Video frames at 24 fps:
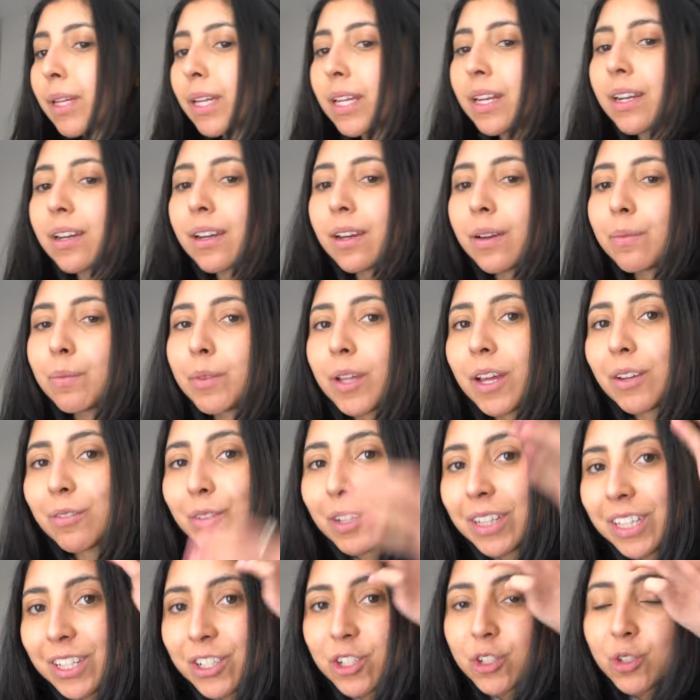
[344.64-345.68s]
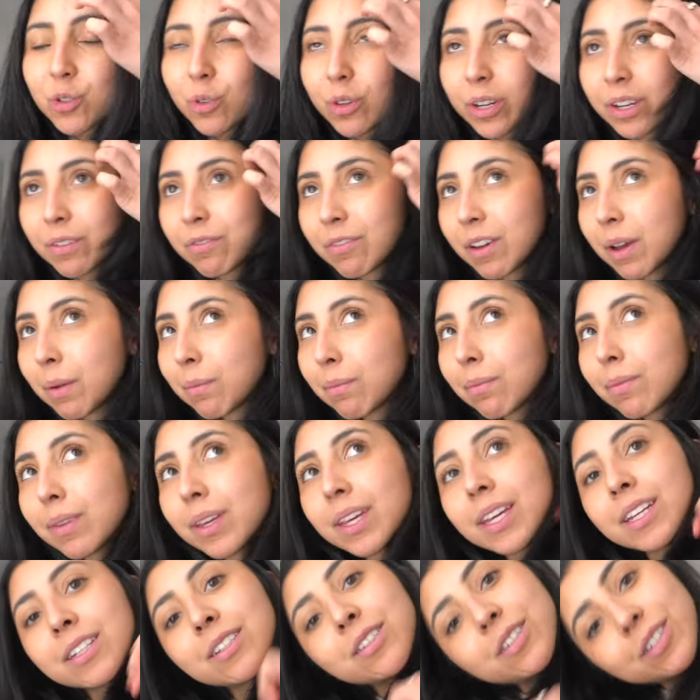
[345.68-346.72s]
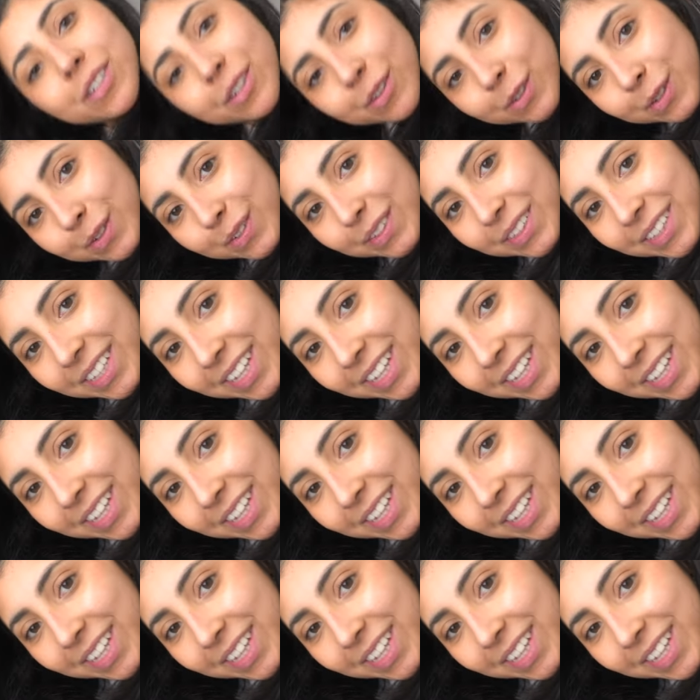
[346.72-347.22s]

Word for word: but I'm not really sure if I'm into